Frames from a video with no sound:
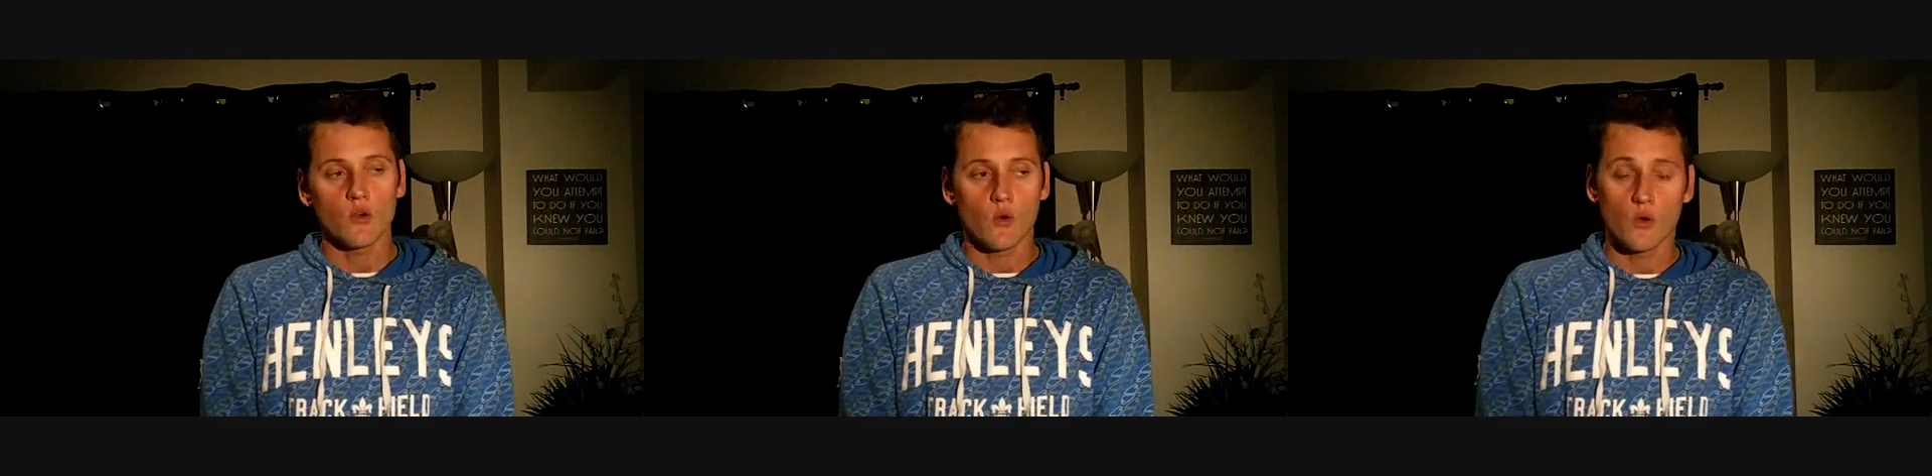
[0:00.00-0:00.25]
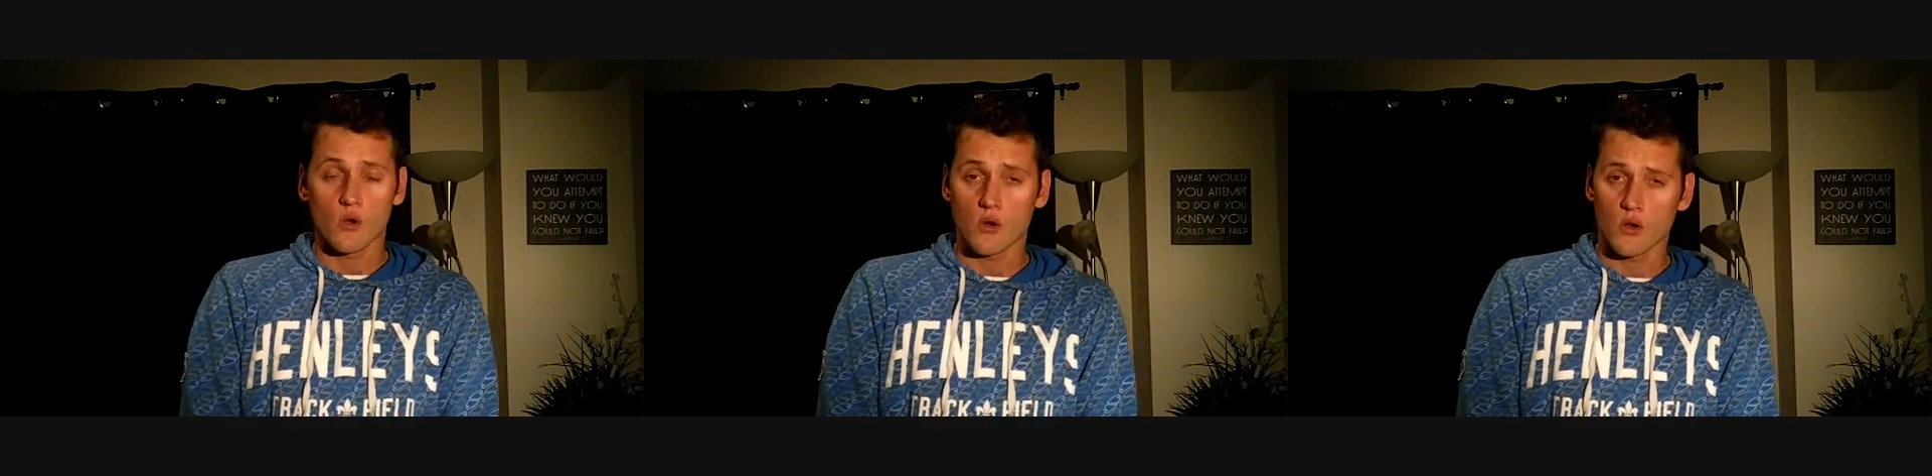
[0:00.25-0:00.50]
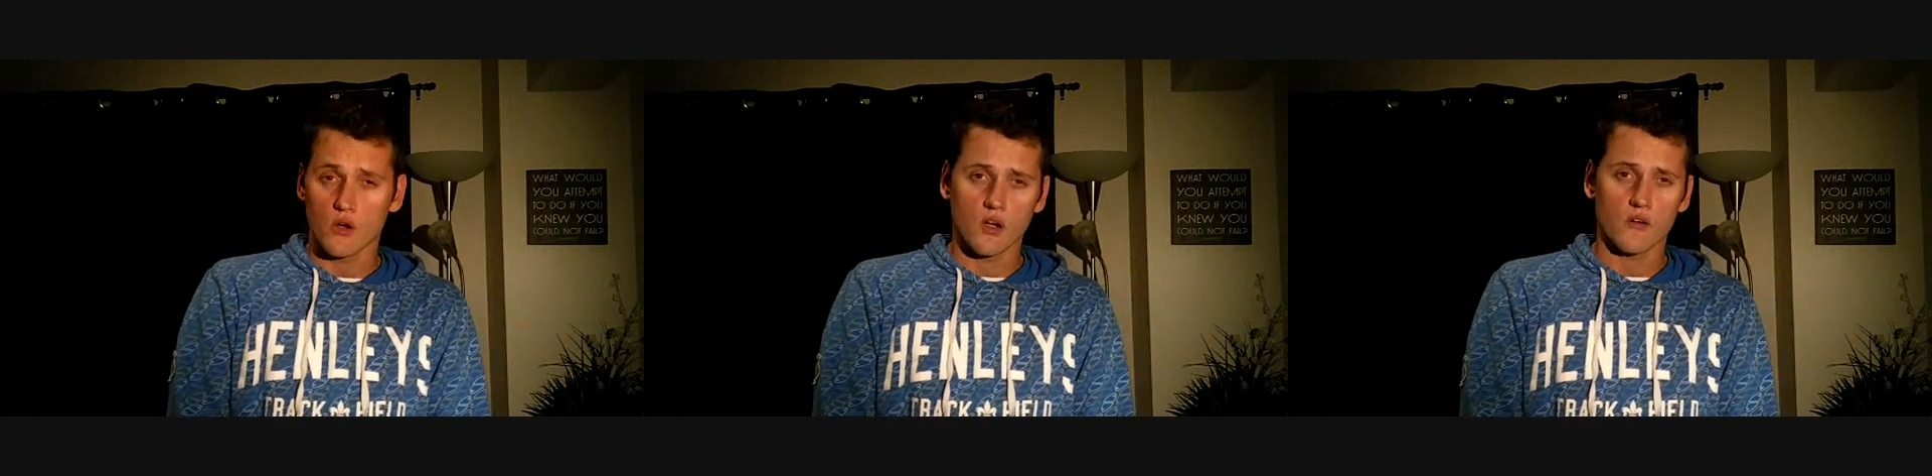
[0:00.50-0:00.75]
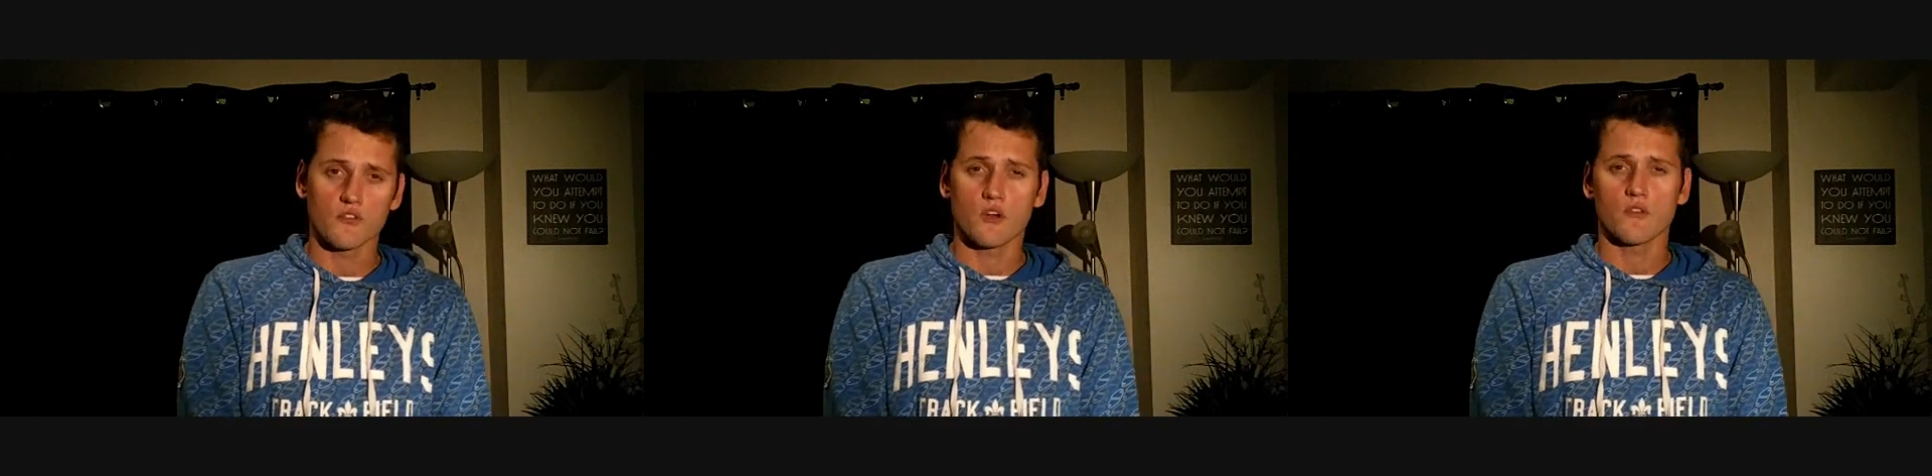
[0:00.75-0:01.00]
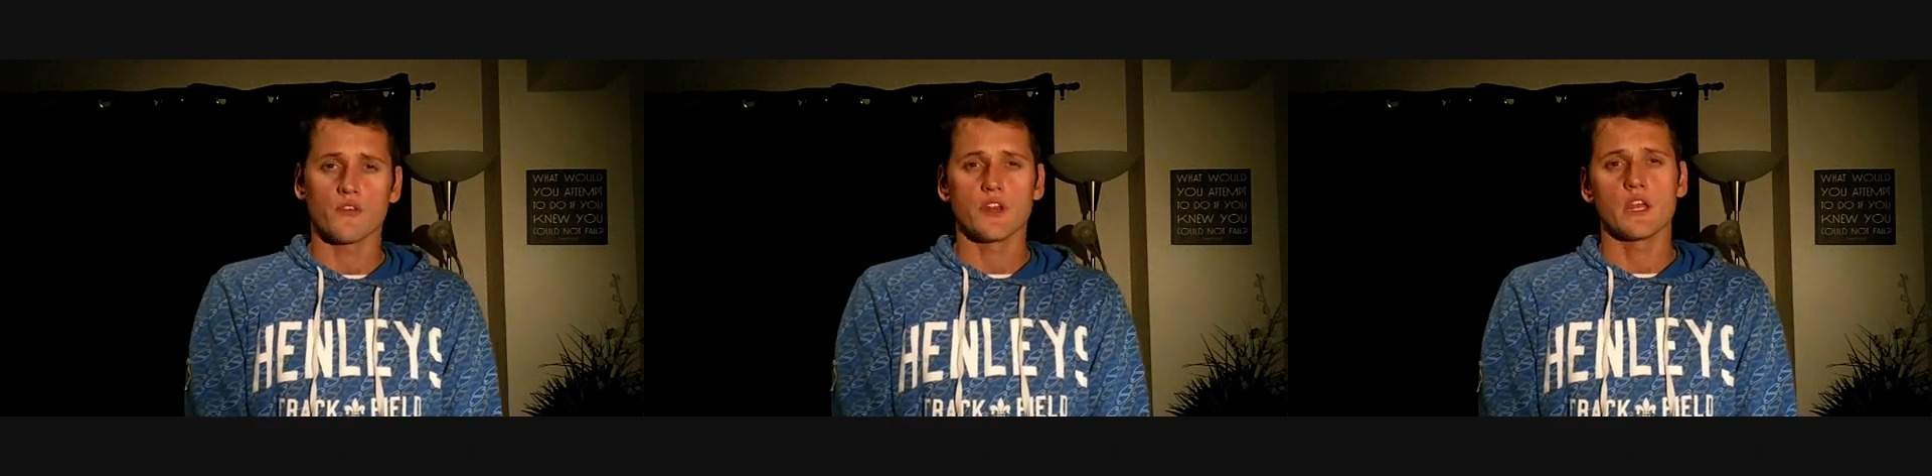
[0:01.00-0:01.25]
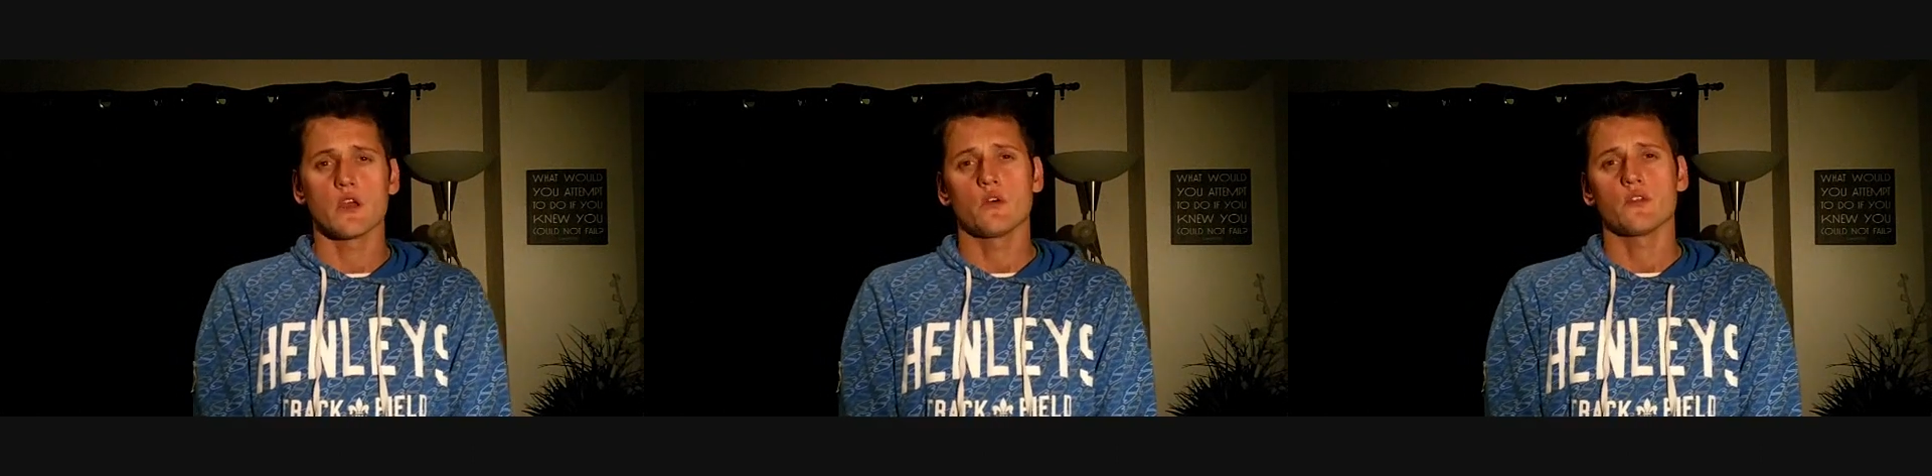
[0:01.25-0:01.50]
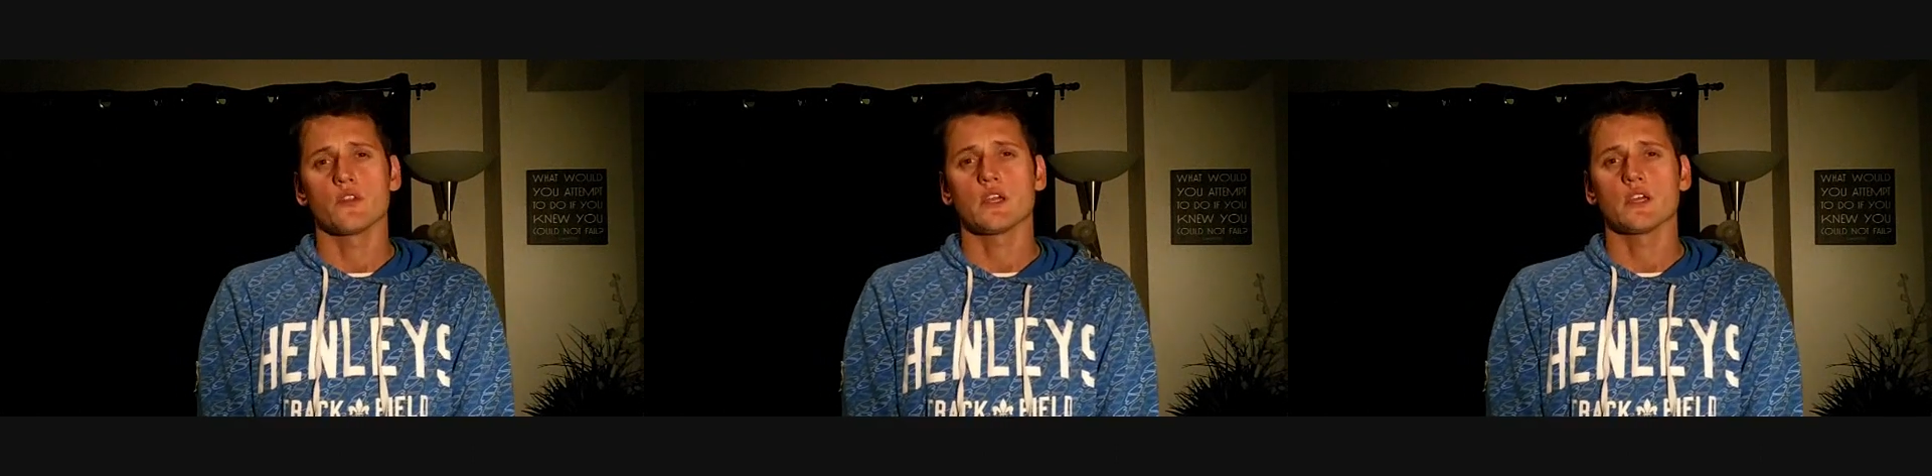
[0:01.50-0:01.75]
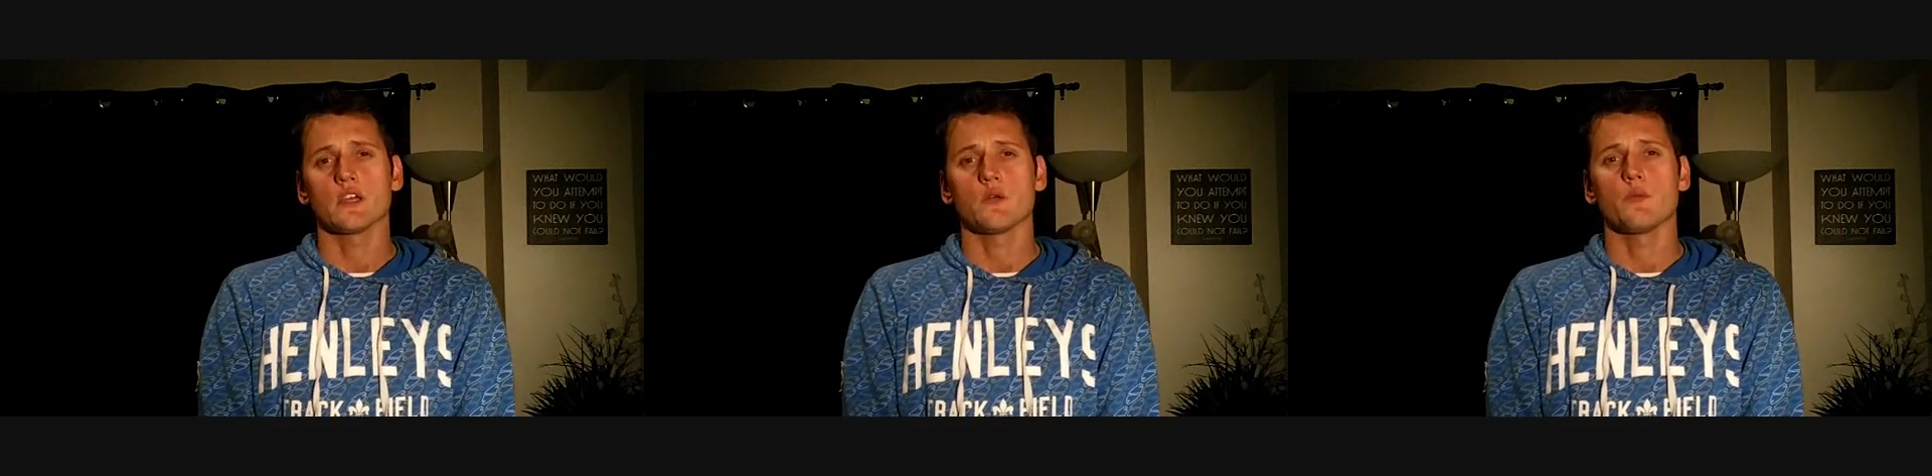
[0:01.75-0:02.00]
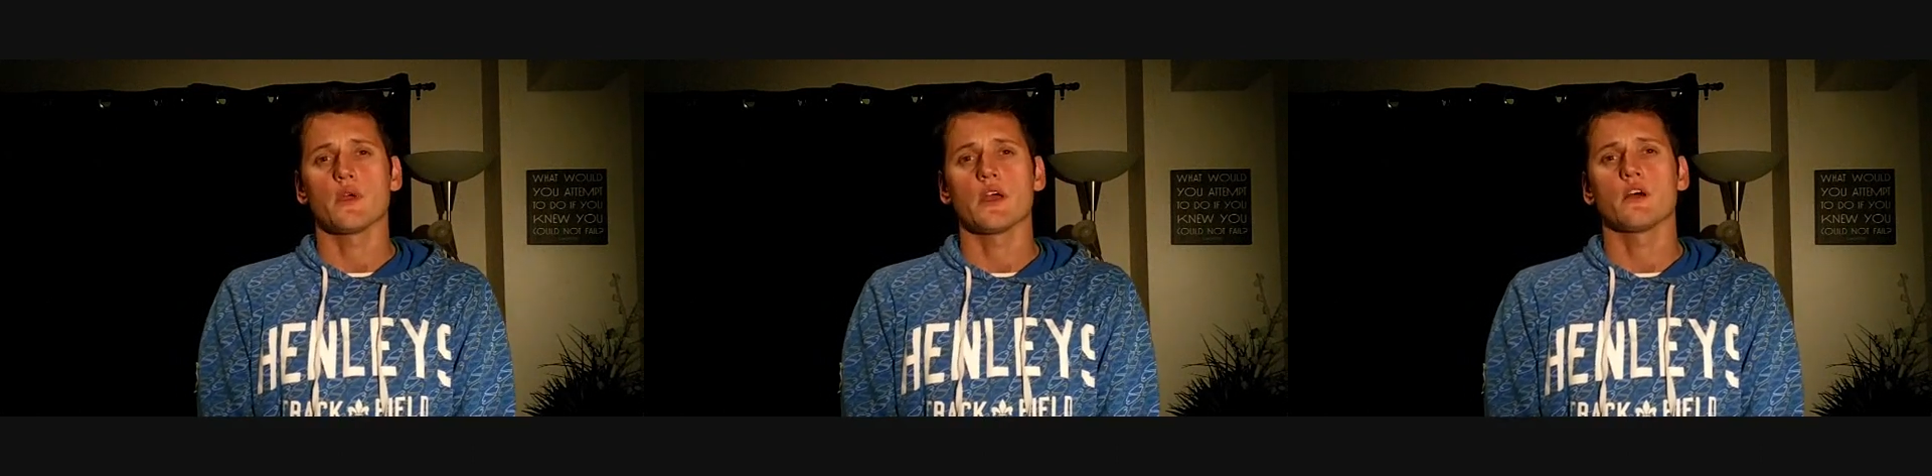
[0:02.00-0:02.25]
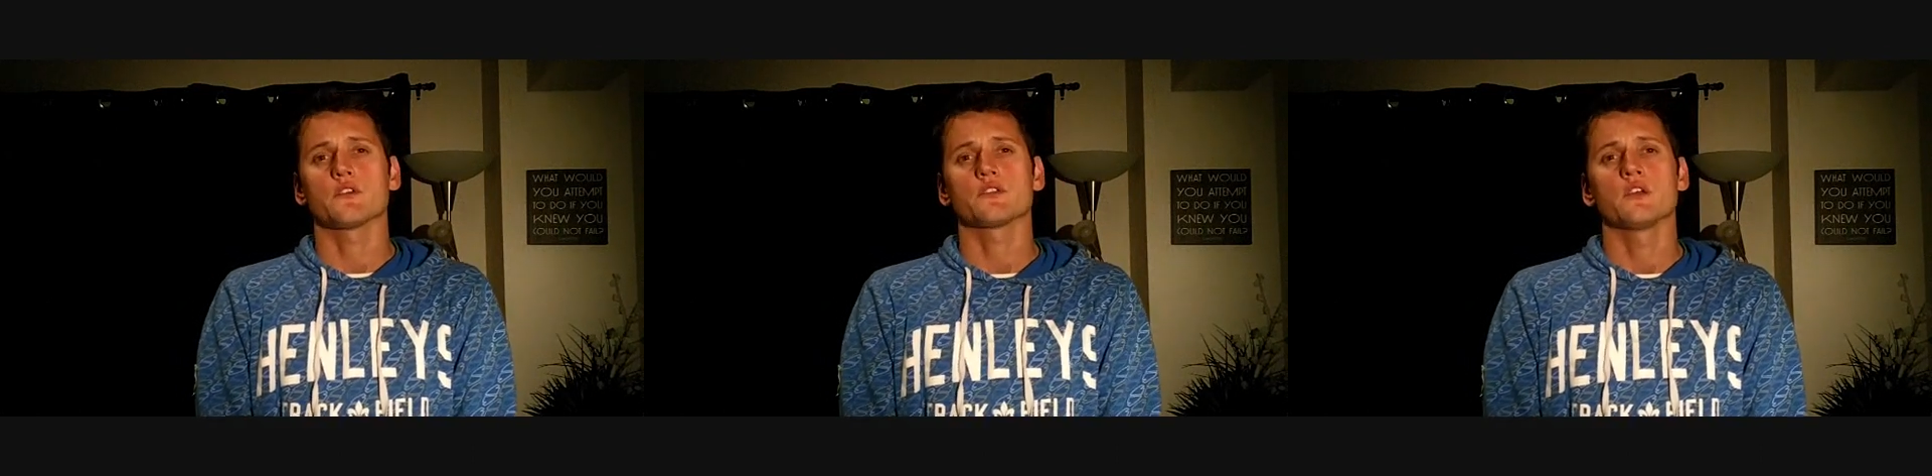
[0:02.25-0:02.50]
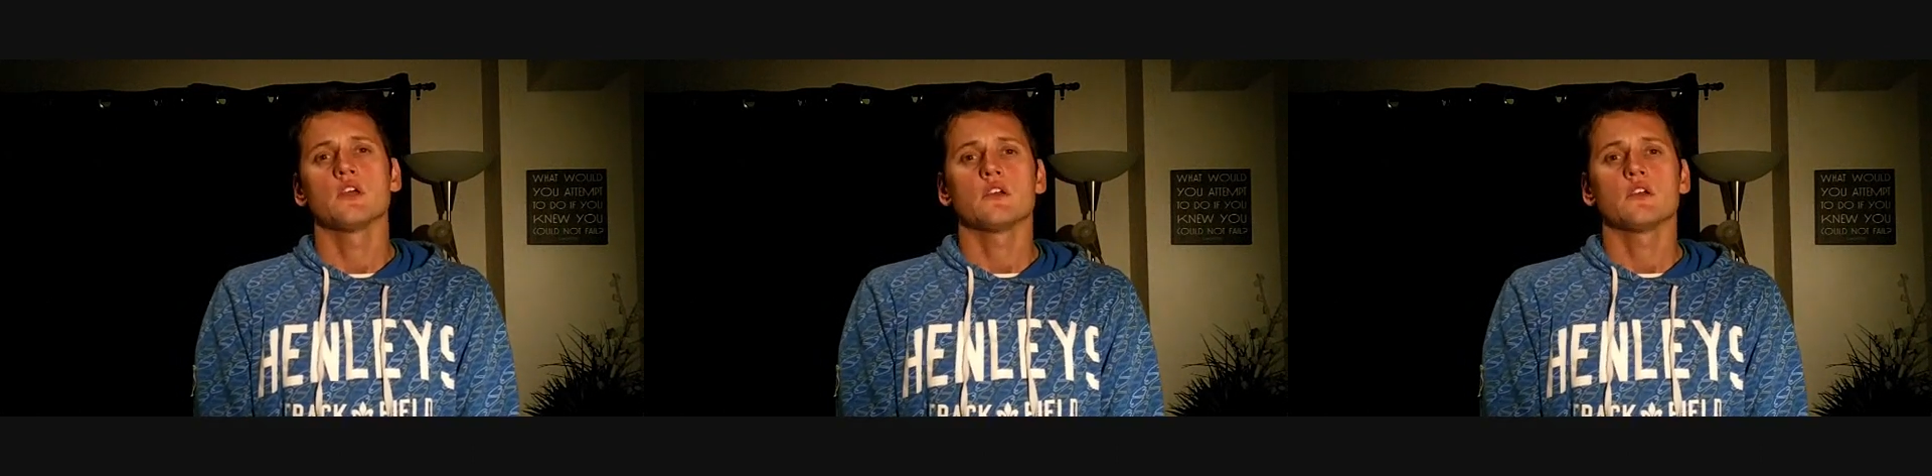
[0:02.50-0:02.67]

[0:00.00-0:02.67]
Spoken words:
Or I've got a video on there about